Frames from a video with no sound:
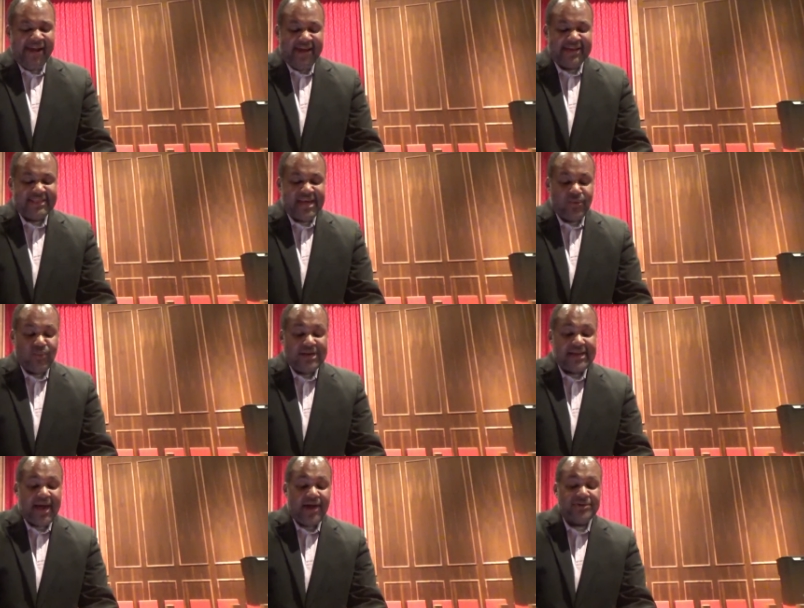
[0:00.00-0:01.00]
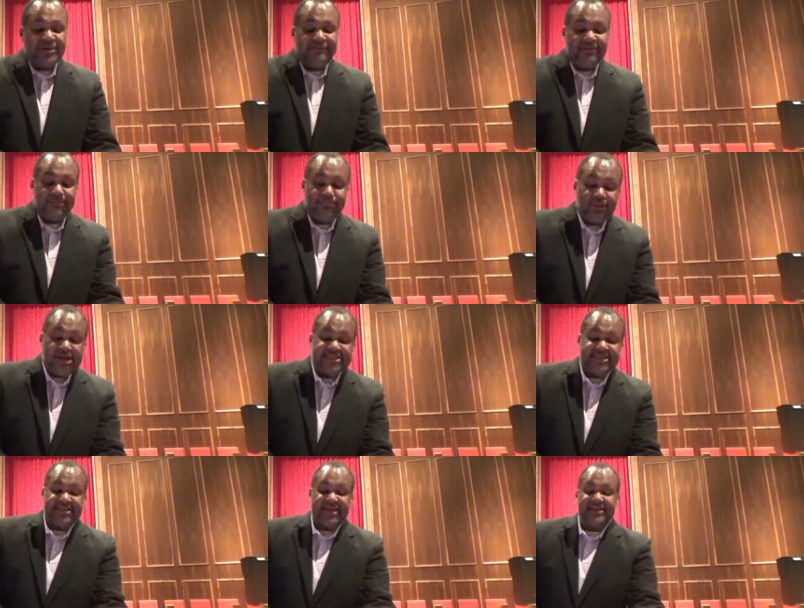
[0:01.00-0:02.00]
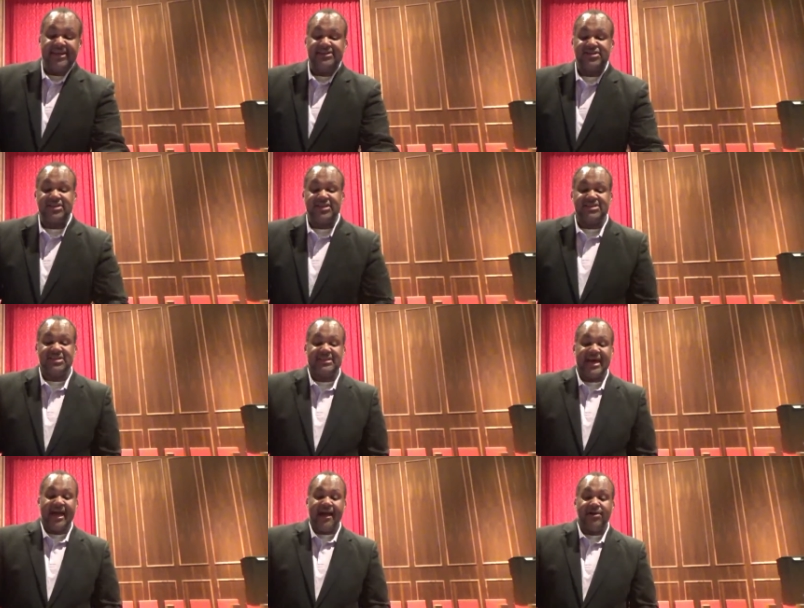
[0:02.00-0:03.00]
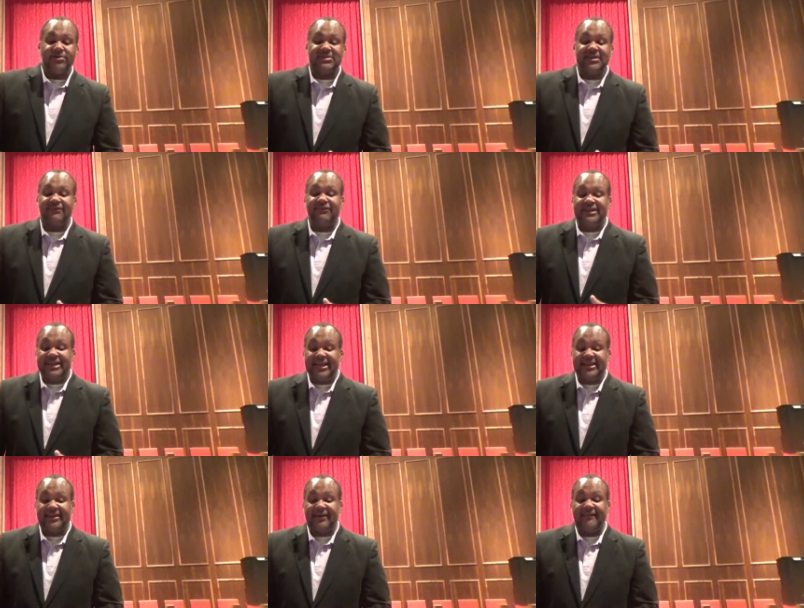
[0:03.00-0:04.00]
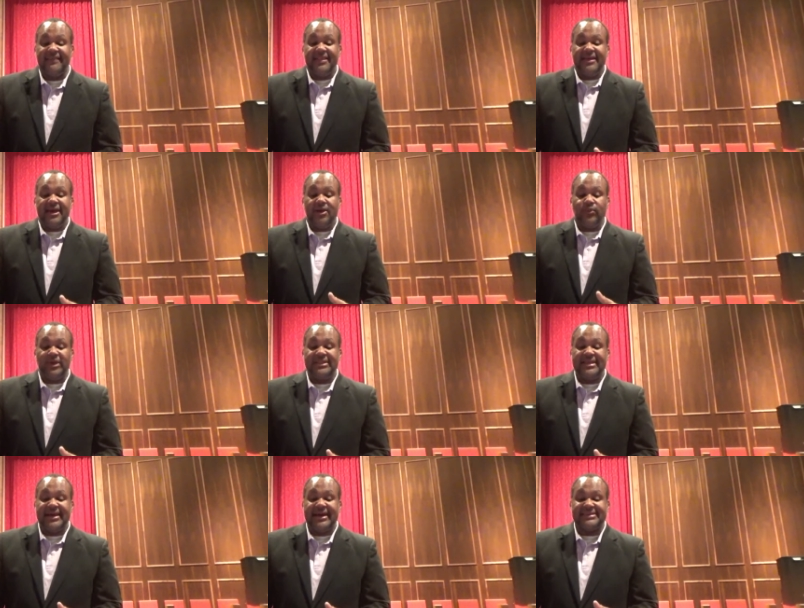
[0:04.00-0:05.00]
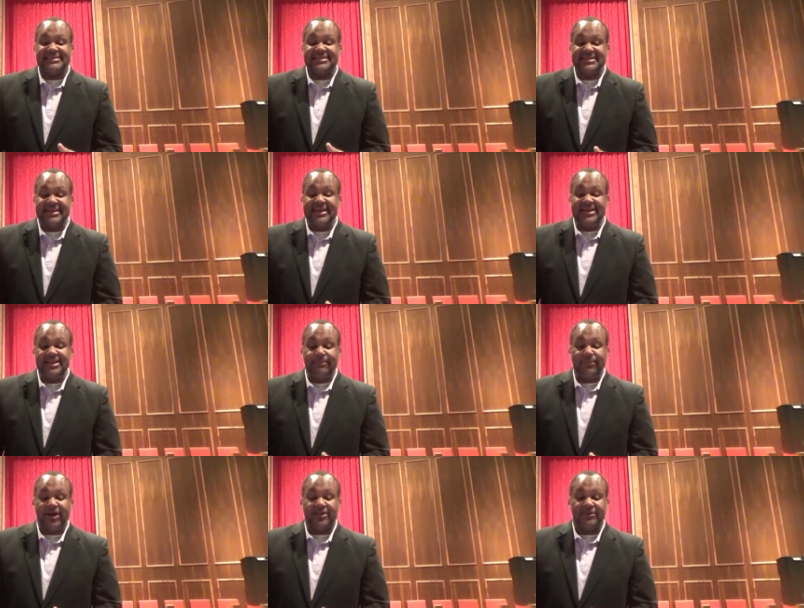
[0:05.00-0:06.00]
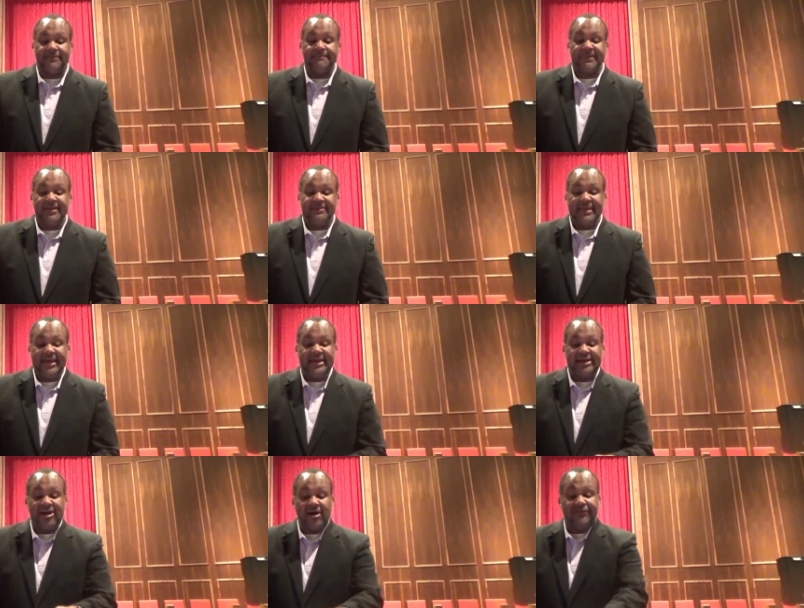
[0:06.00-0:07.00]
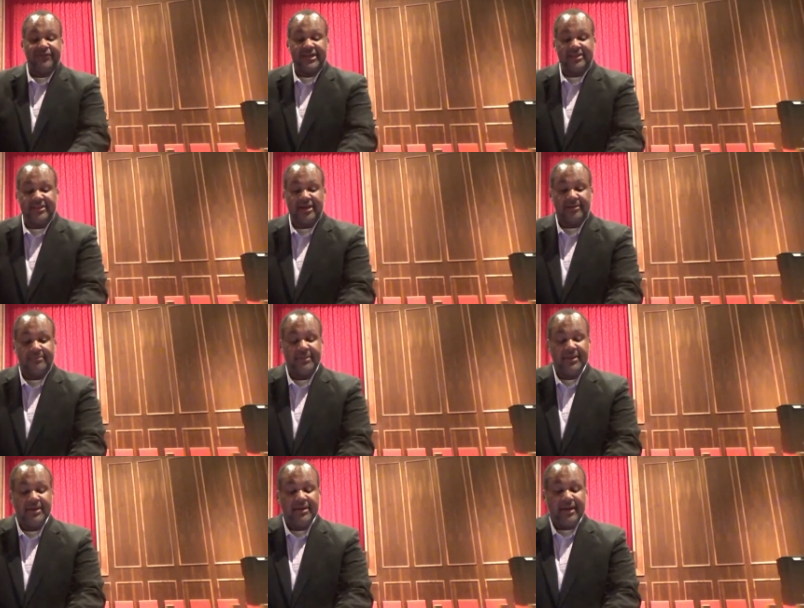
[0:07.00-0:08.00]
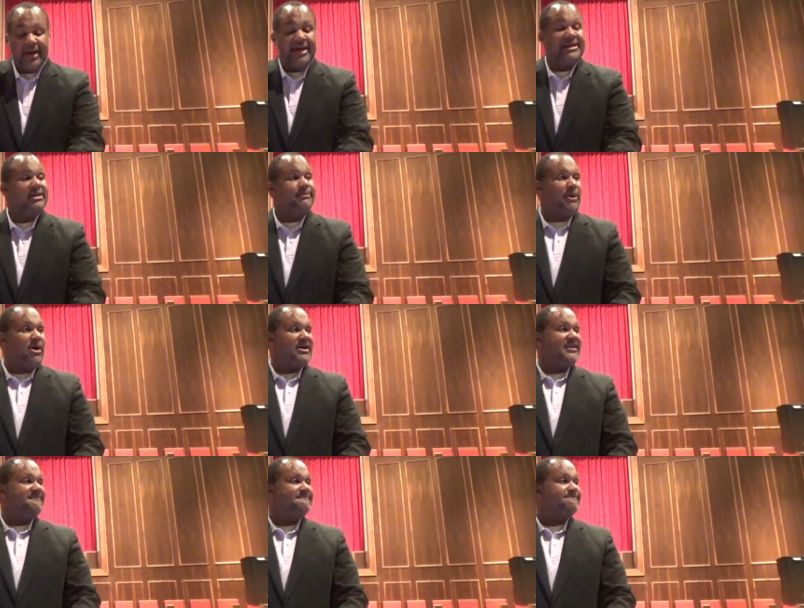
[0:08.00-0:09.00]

And they went out of the prison and entered into the house of Lydia. And when they had seen the brethren, they comforted them and departed.